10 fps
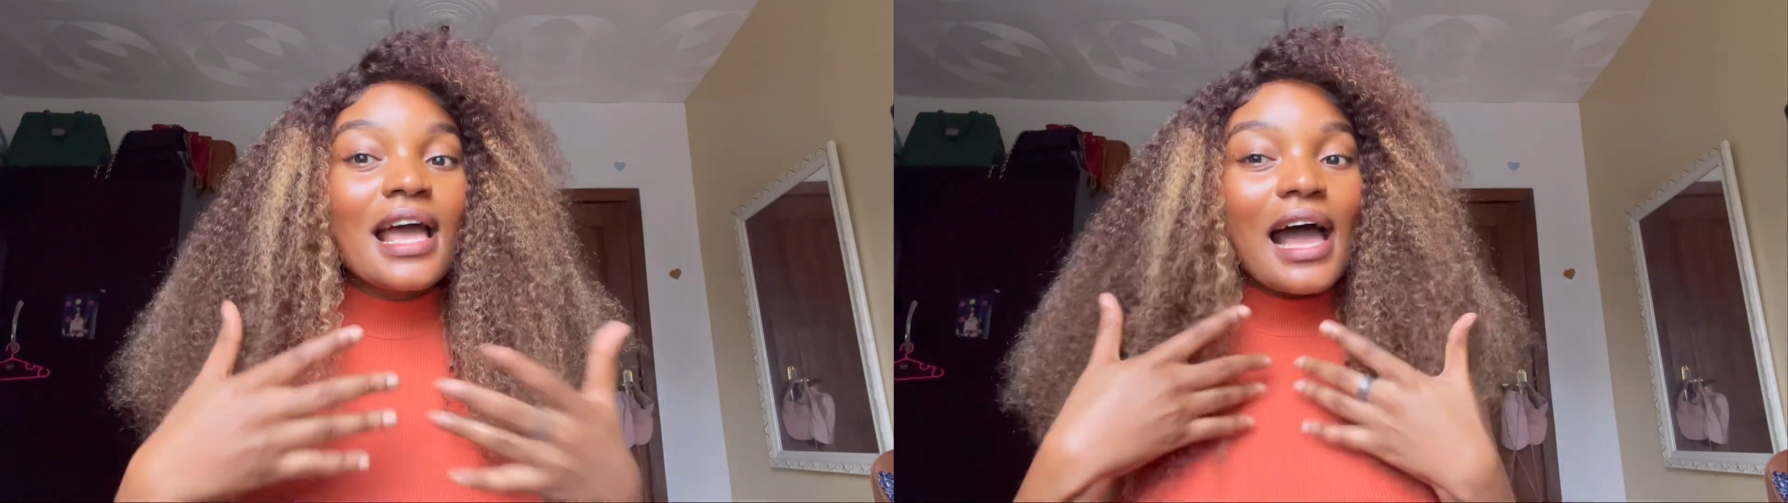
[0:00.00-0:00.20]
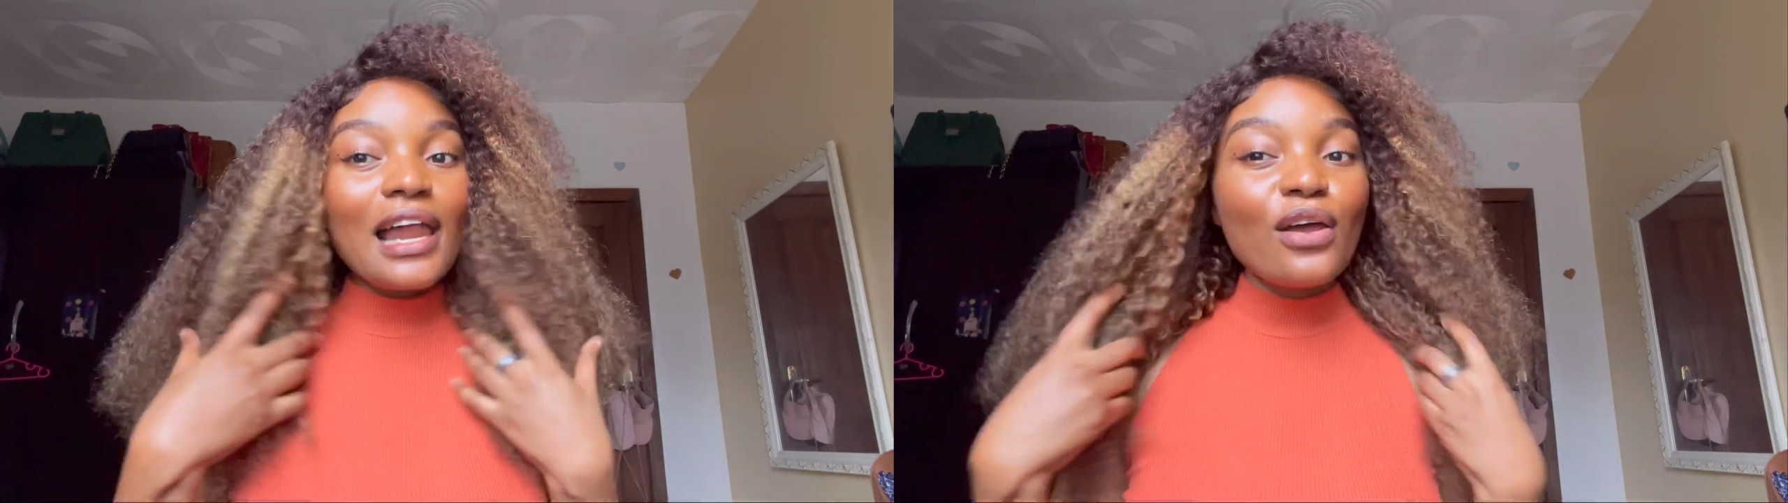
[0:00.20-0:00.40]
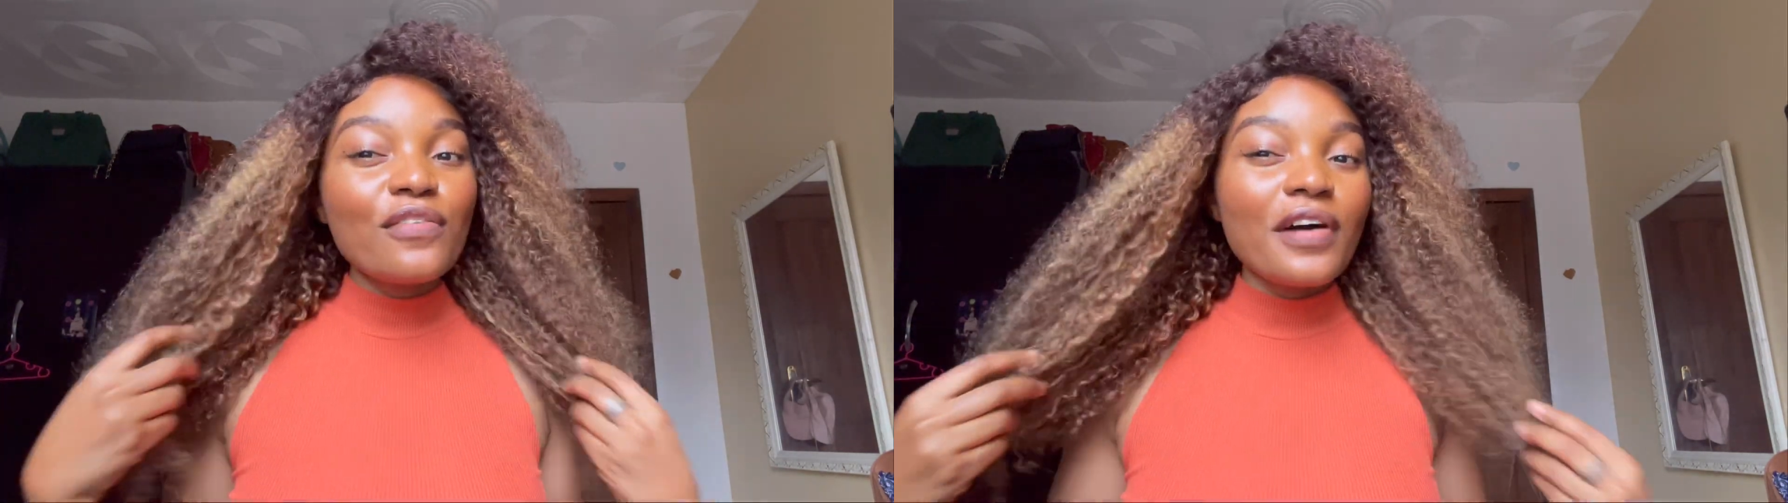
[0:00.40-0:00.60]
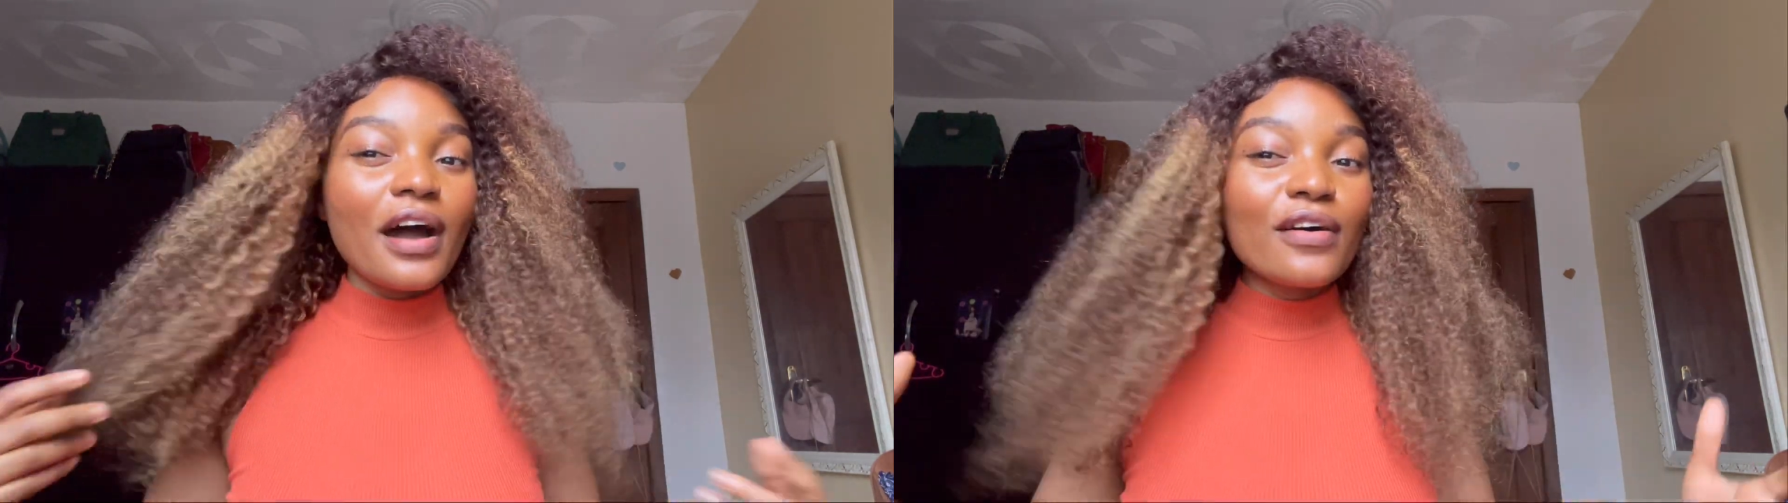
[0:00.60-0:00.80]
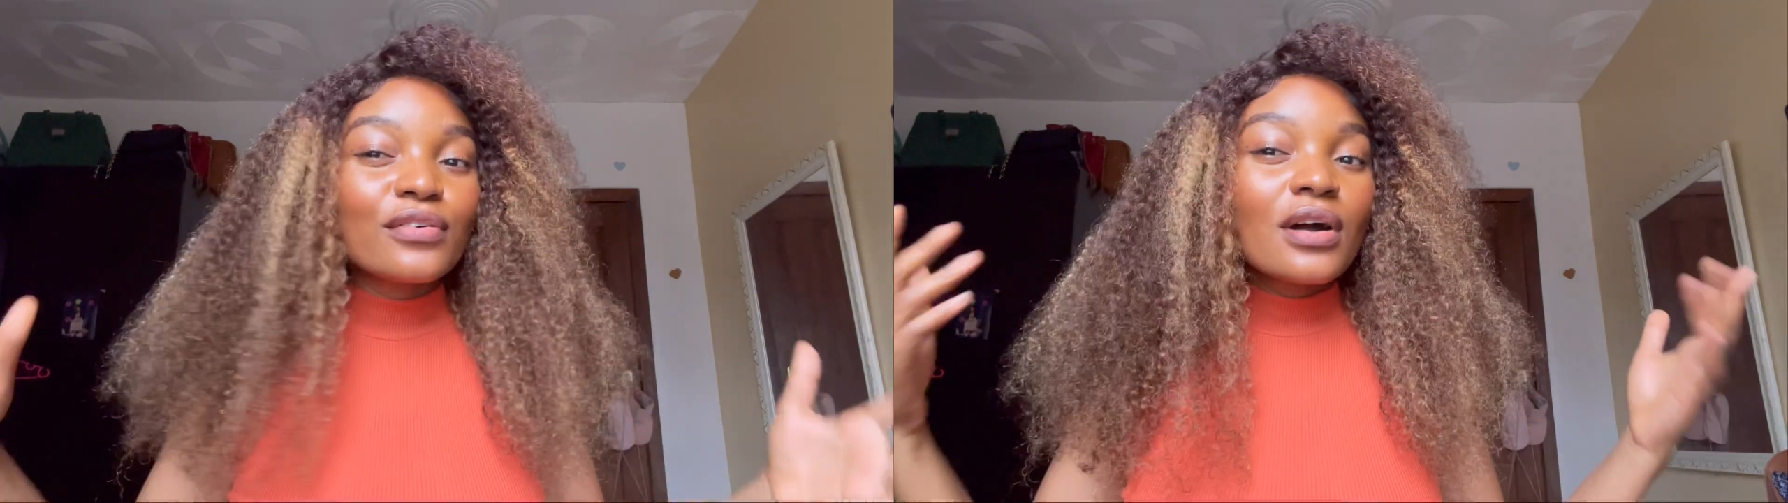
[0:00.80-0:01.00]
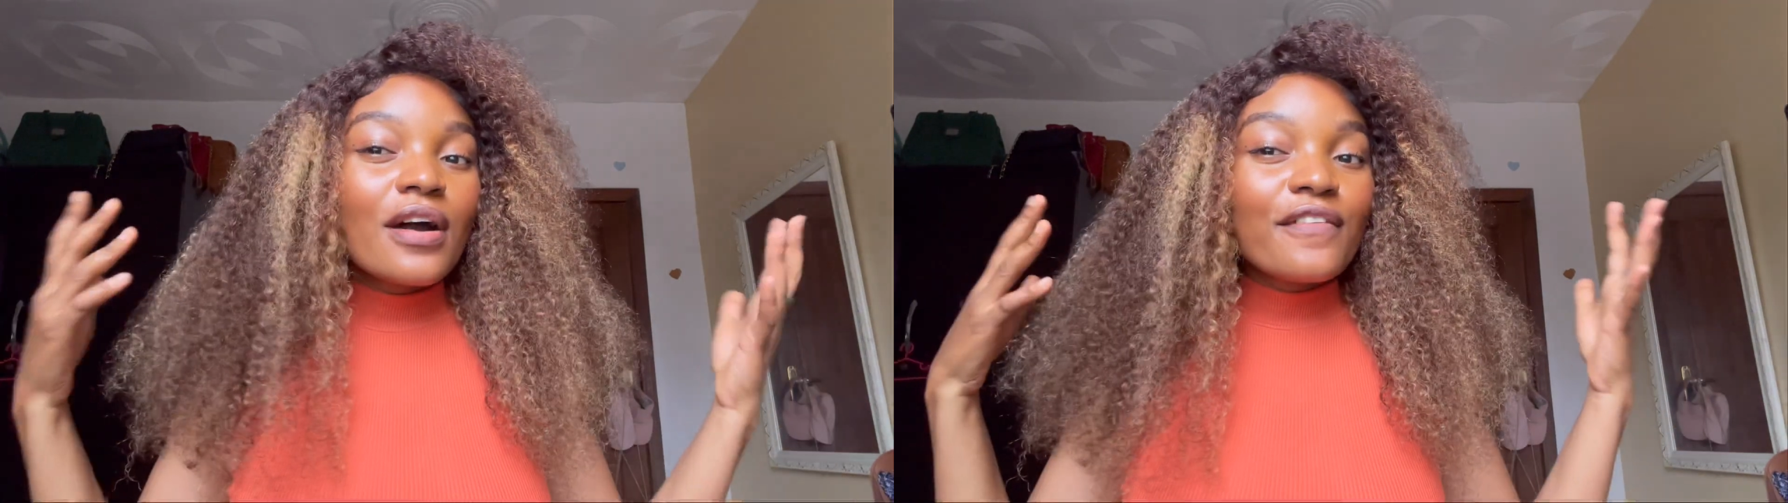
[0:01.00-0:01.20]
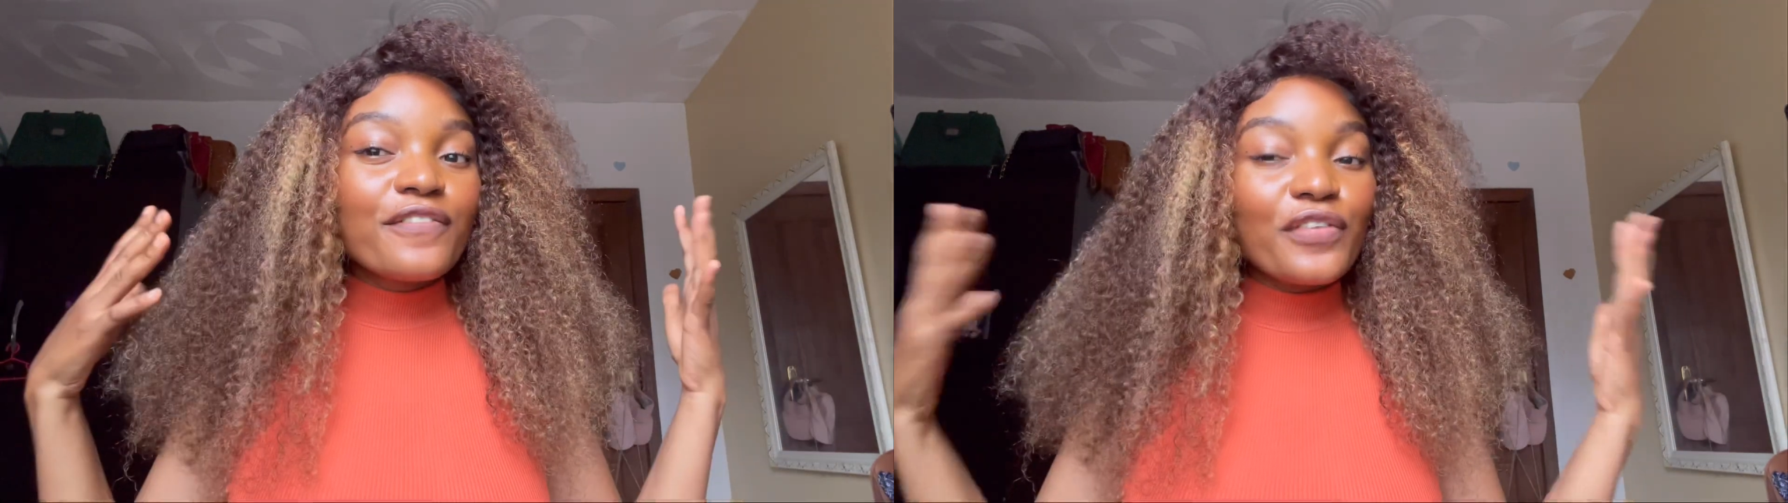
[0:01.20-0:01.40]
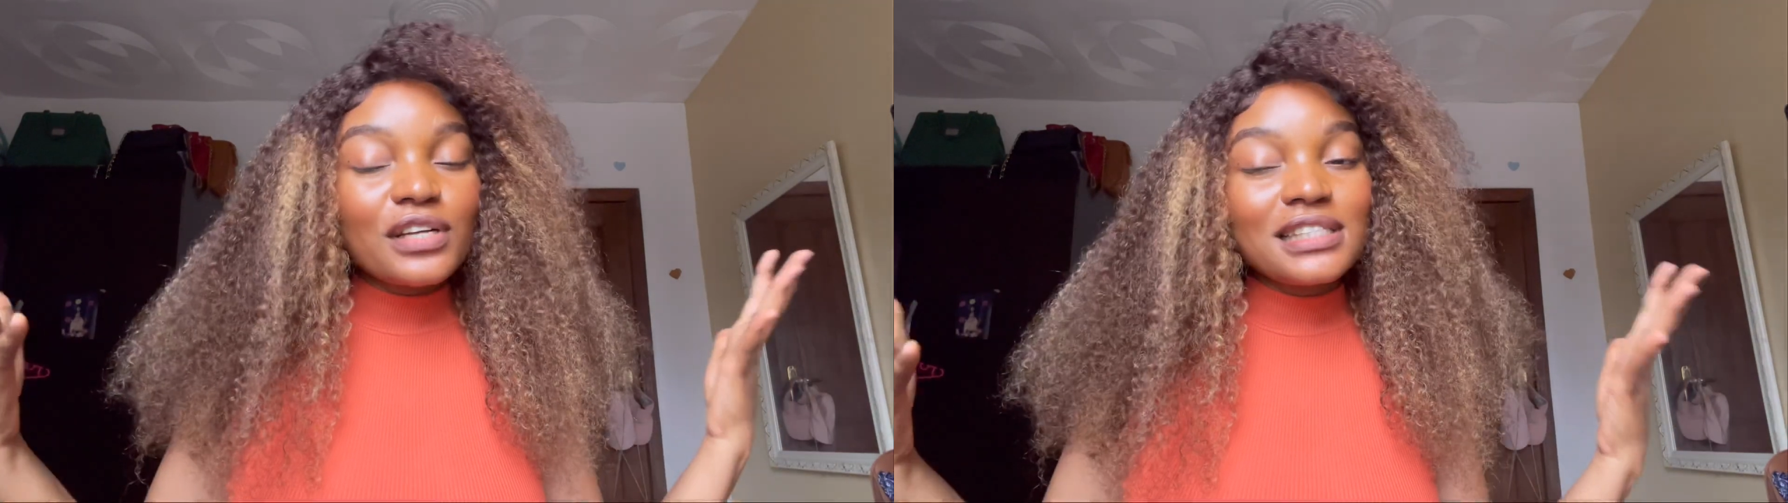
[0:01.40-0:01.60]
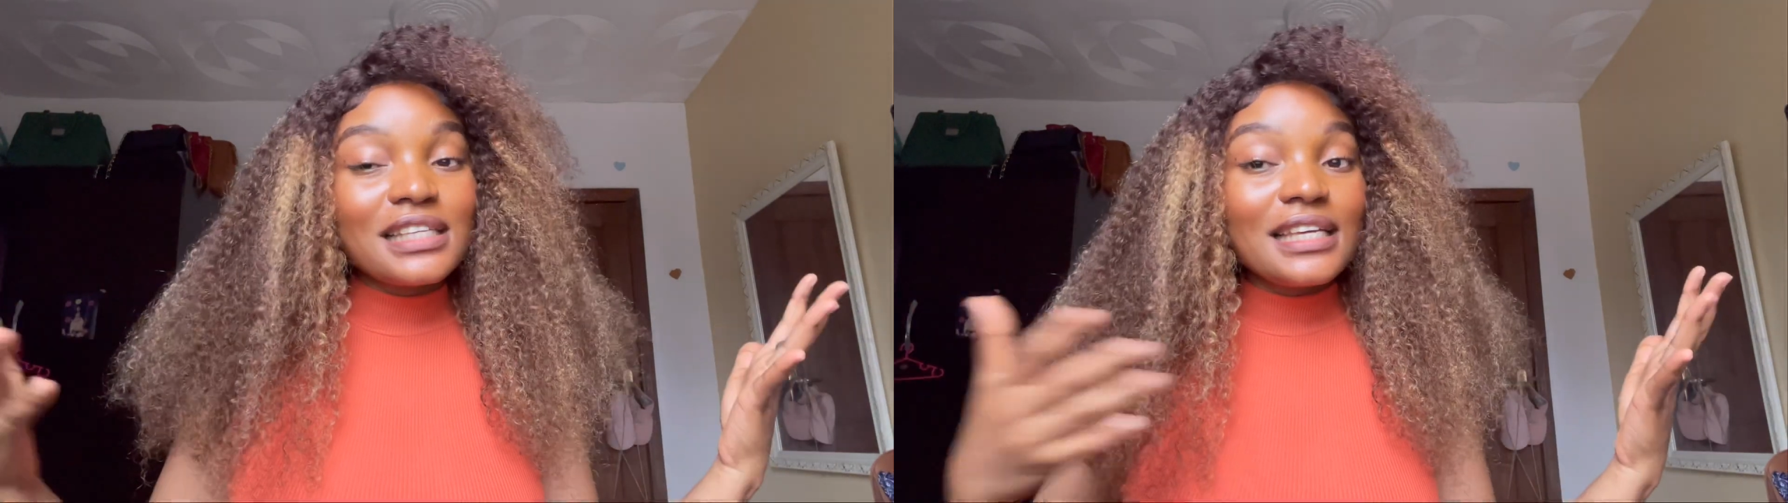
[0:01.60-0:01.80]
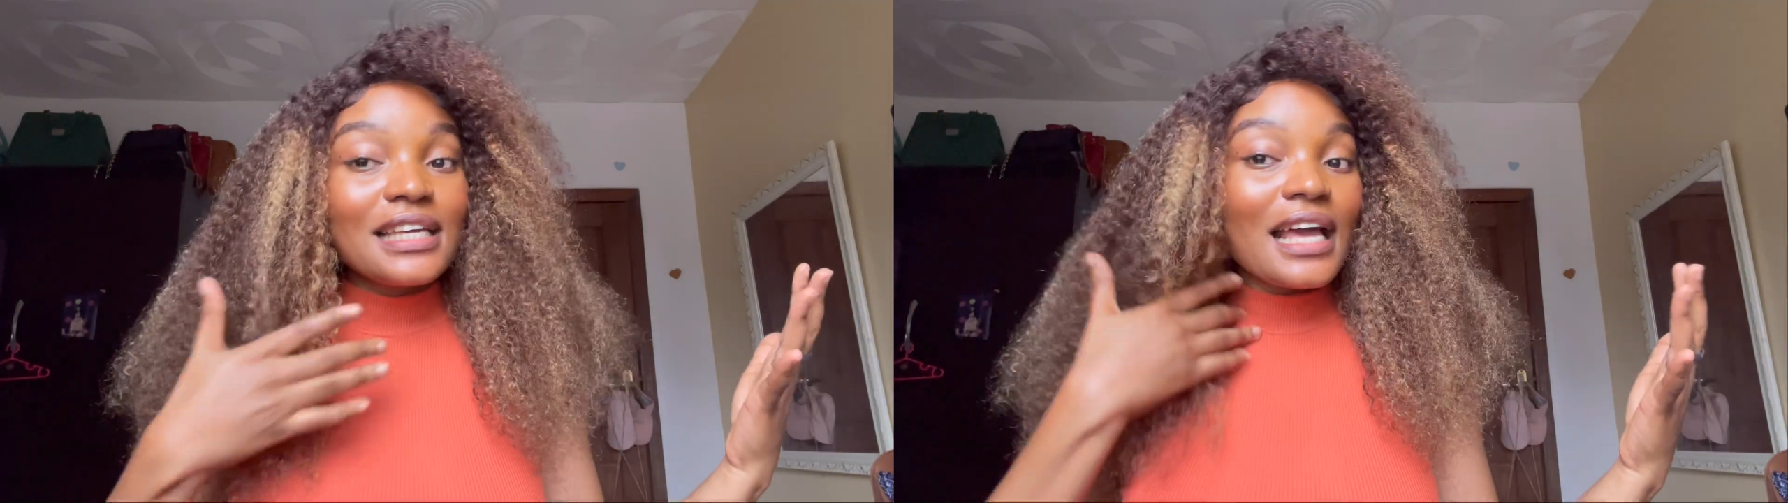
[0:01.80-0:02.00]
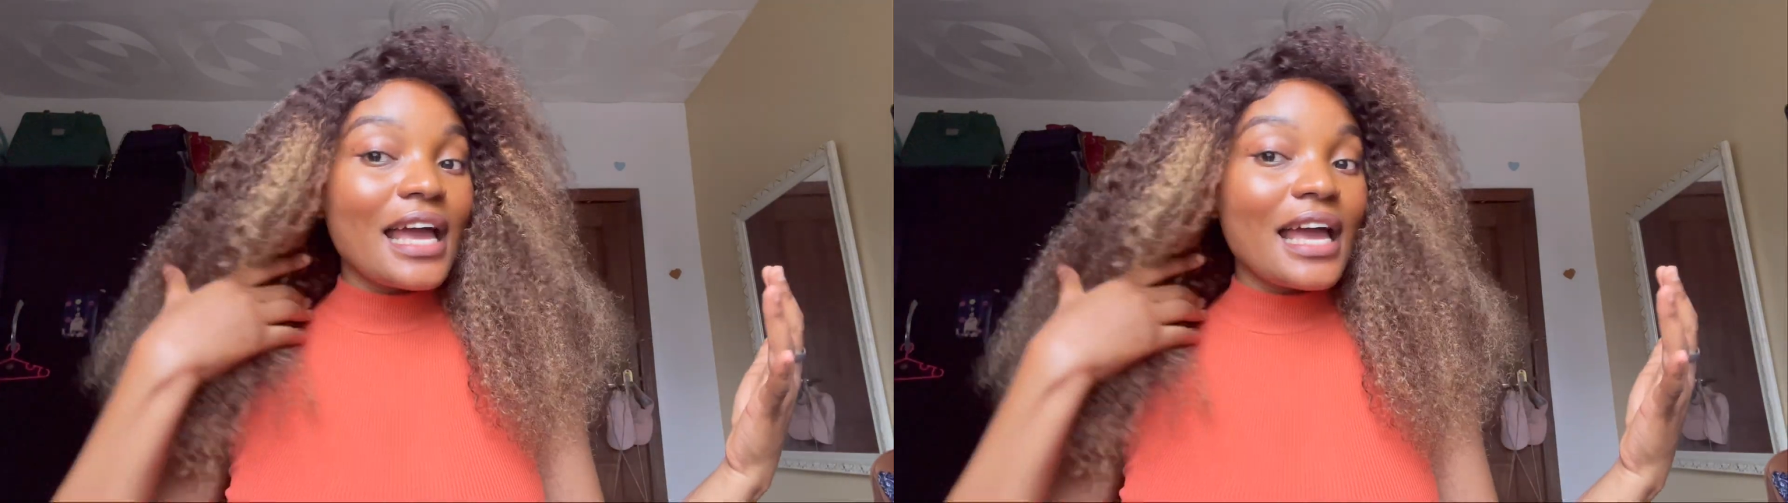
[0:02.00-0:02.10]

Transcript: I love how fuzzy